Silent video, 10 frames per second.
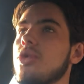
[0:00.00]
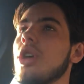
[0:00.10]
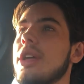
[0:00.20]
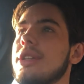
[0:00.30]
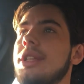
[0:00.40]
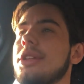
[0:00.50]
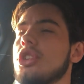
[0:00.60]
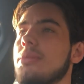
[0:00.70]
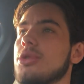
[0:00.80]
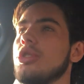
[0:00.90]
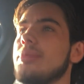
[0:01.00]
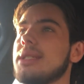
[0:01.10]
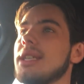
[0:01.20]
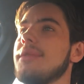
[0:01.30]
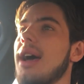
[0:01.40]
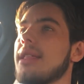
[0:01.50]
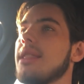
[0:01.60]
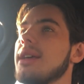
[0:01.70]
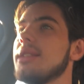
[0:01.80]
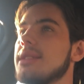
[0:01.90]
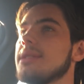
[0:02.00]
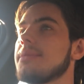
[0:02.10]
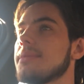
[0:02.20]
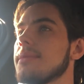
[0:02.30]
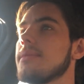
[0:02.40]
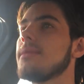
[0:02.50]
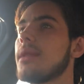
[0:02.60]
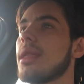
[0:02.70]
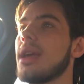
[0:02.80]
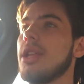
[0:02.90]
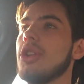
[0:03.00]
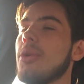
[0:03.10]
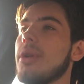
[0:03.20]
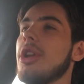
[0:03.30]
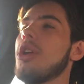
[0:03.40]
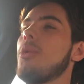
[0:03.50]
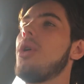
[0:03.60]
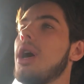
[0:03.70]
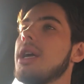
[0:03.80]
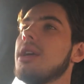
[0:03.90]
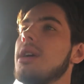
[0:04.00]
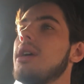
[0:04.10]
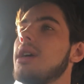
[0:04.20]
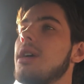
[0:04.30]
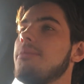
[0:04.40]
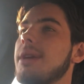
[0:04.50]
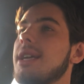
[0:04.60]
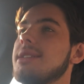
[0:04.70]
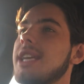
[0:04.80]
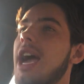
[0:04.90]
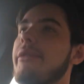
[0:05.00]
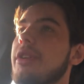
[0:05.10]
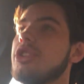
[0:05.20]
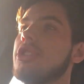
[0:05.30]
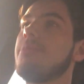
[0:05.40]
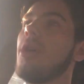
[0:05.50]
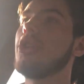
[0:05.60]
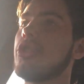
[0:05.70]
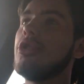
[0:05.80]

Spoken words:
in the top 2% of athletes. And you don't want to know why? Because the average person